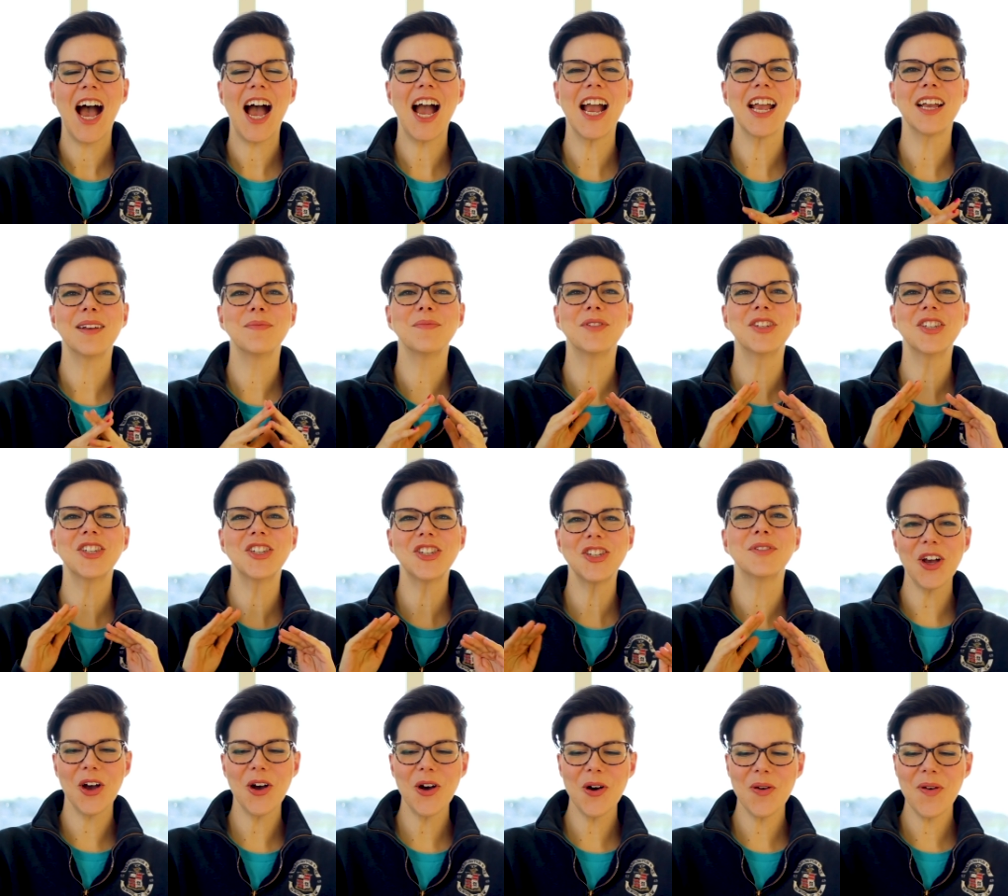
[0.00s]
I am
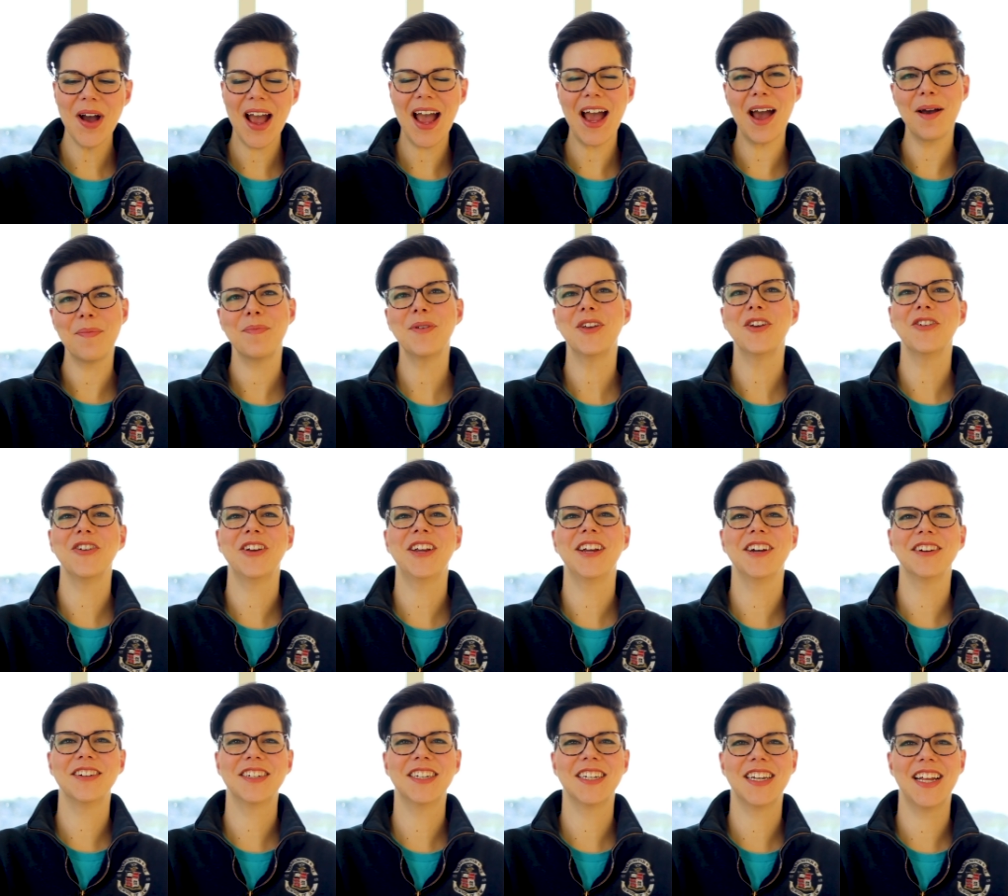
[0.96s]
so happy you're
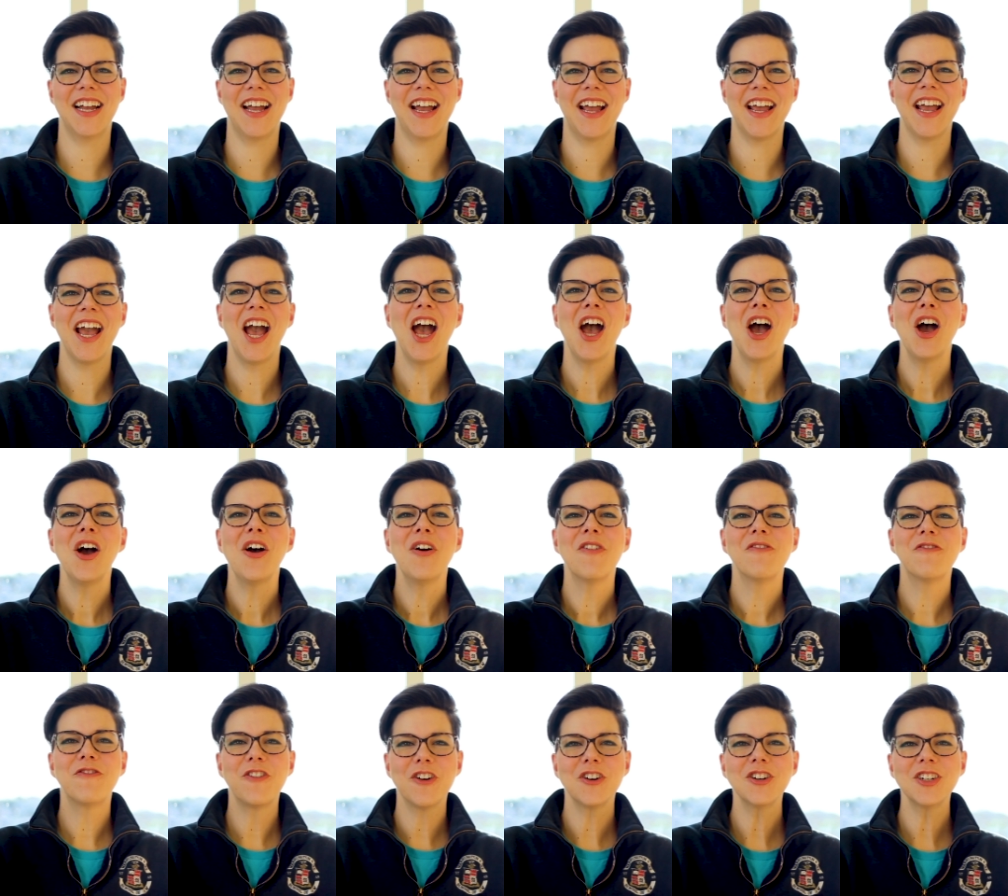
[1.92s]
here today.
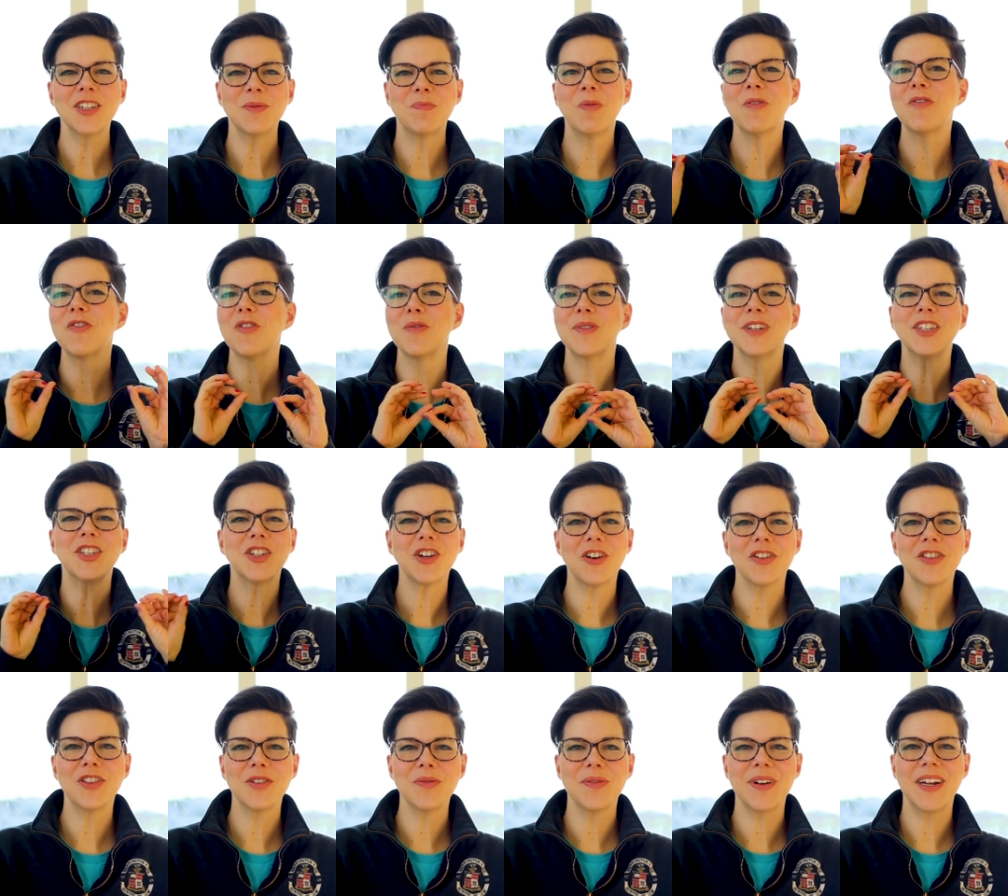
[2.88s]
First, before we
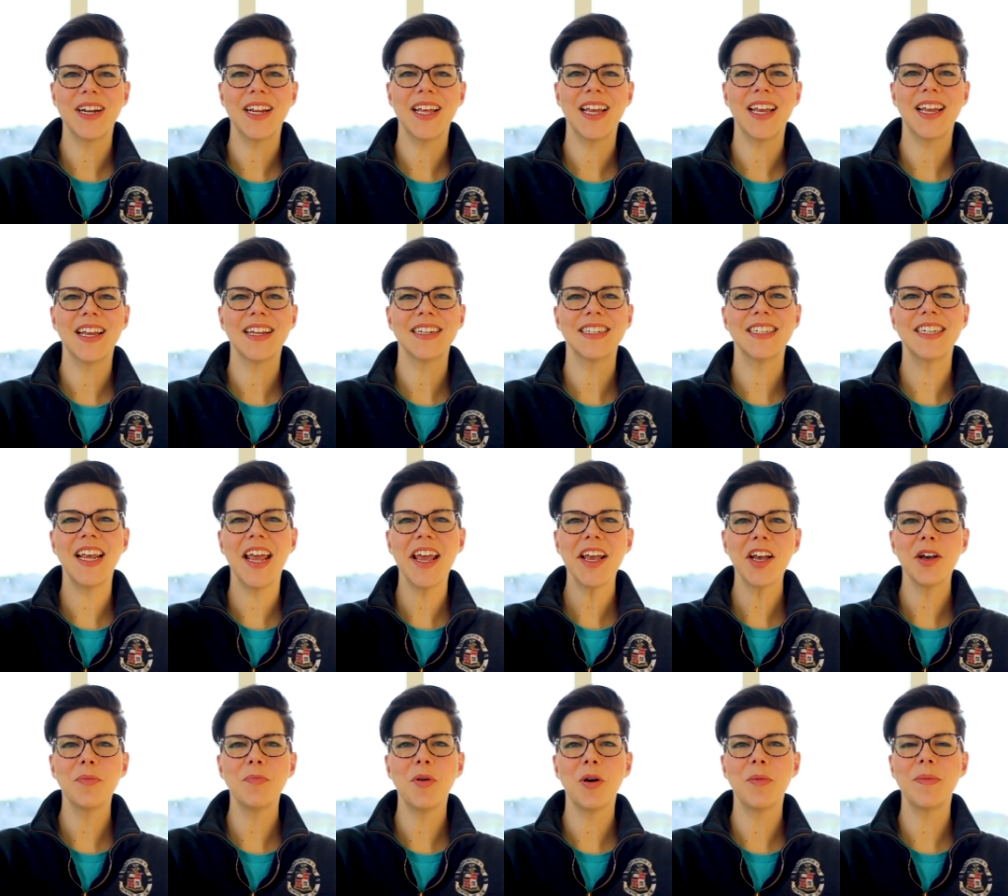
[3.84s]
start the reading,
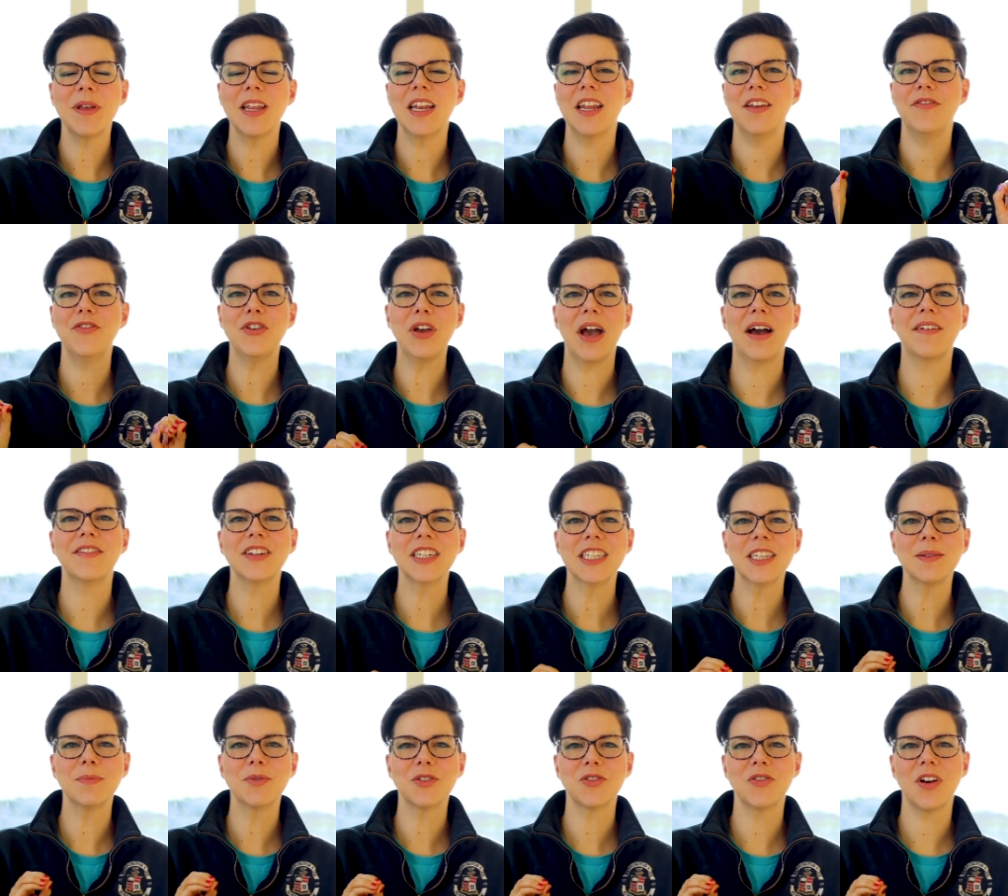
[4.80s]
take a moment if you haven't
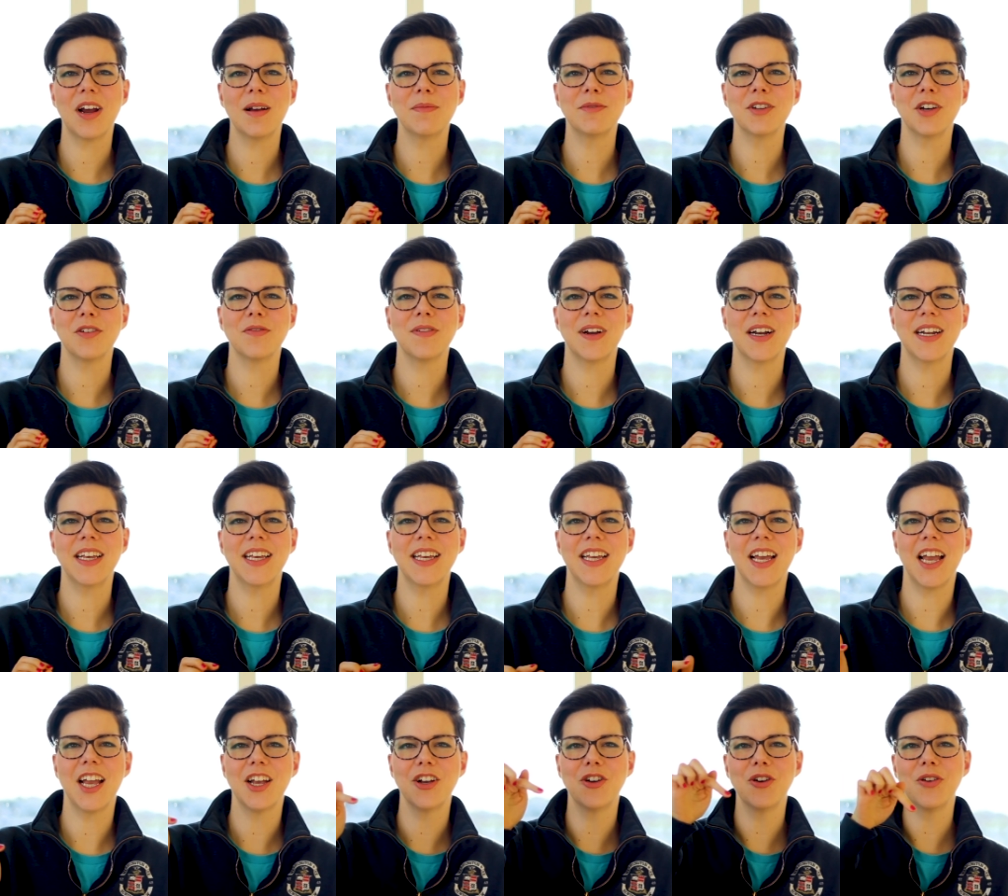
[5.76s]
subscribed
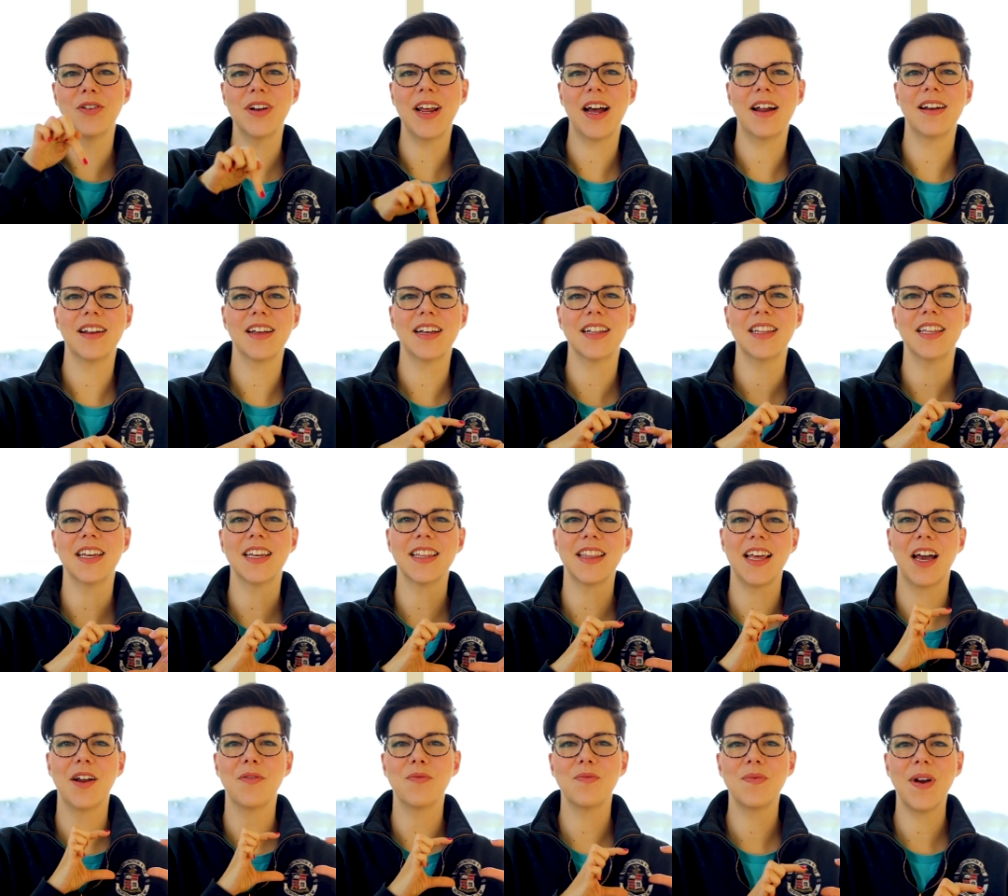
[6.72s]
already and go down and click
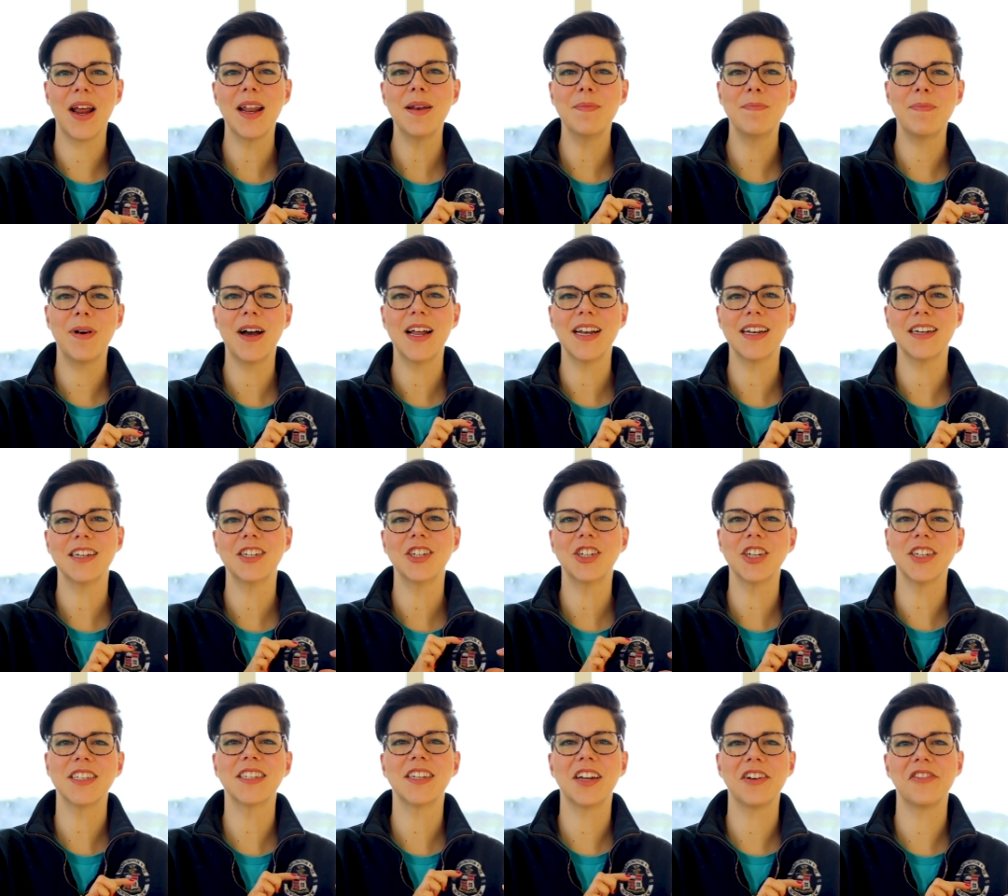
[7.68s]
that red button
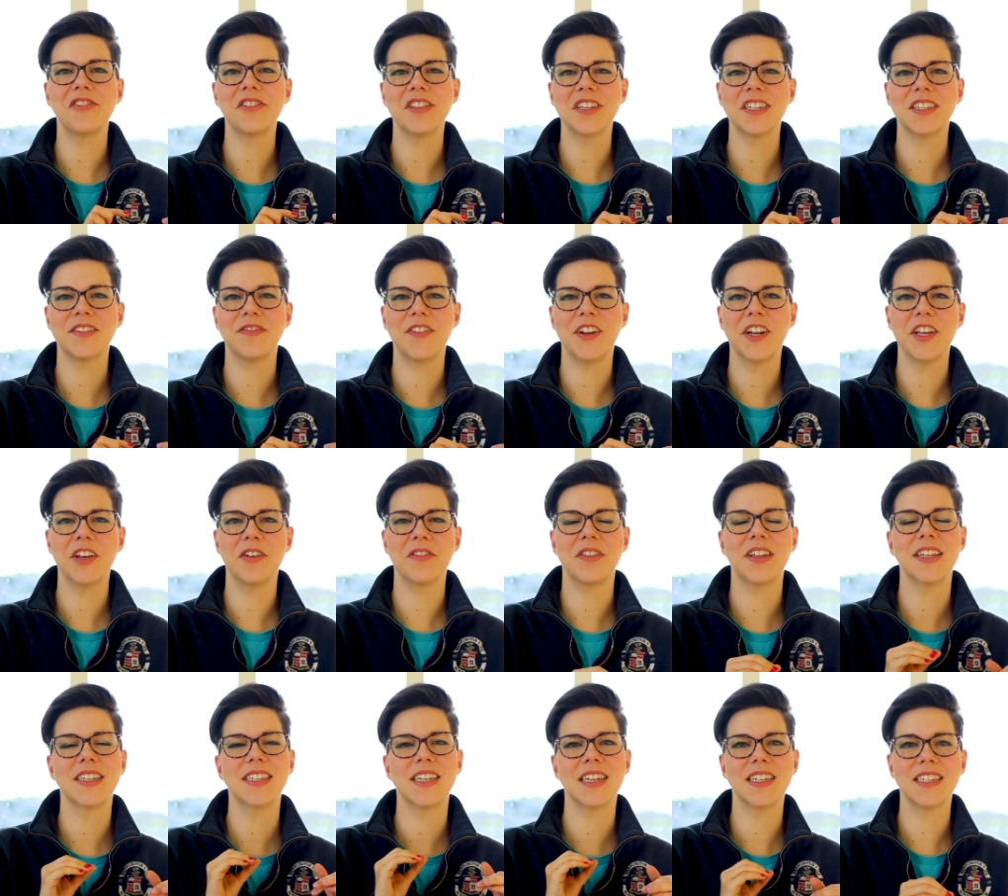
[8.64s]
just under this video
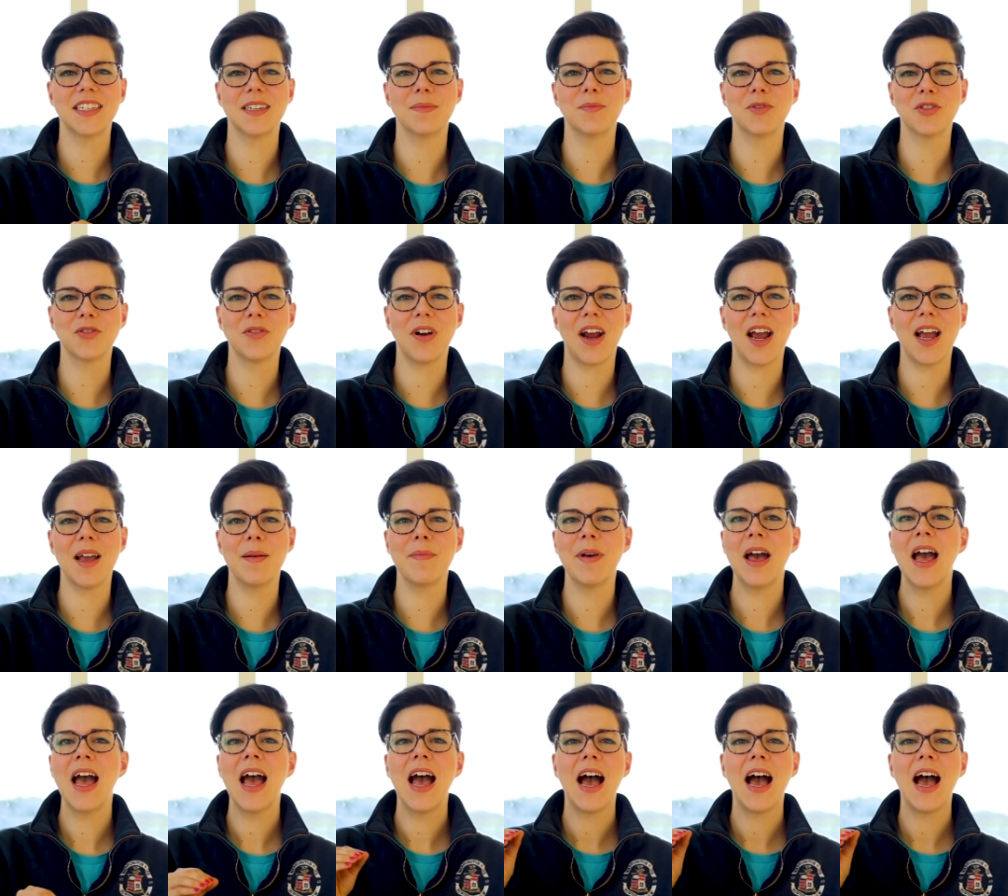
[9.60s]
that says subscribe.